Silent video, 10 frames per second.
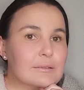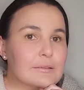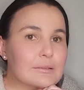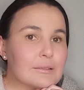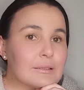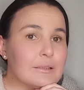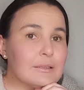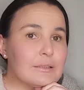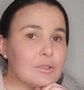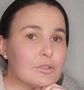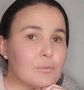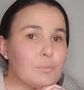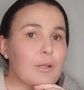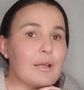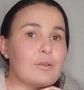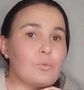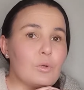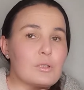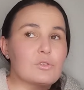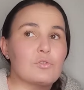the initial plan
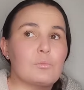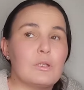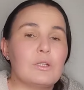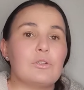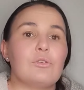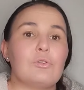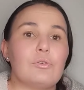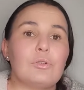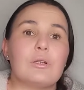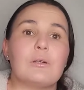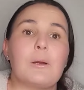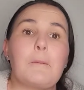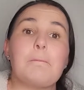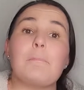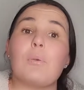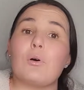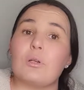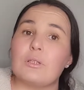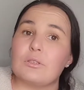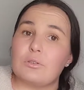was for me to do the
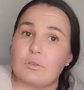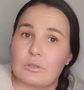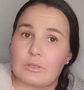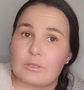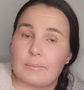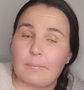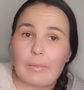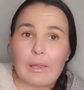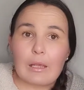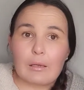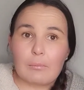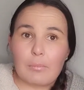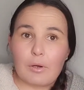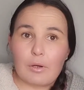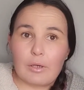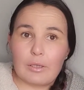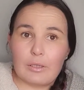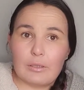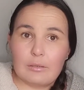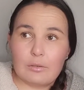Mbali socks
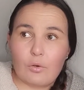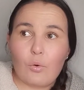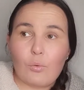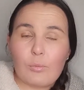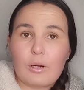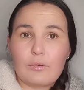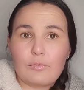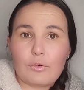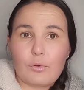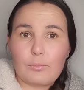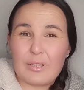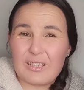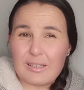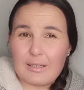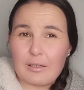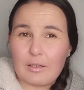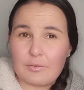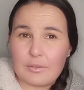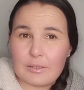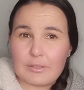by Noma from Bigger Than Life
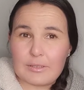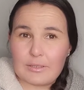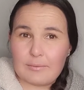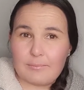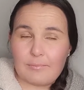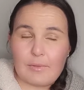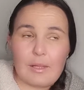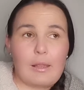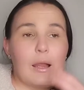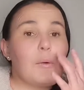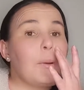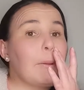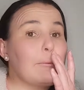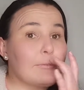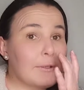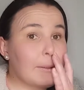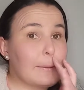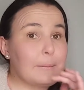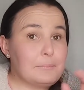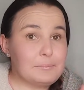Knits. However,
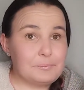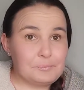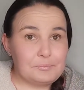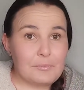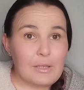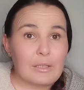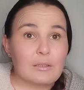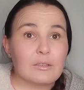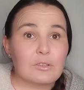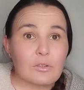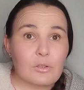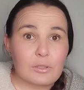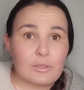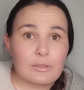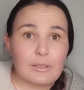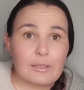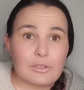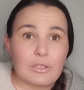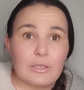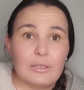and I started
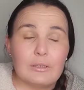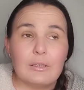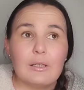actually,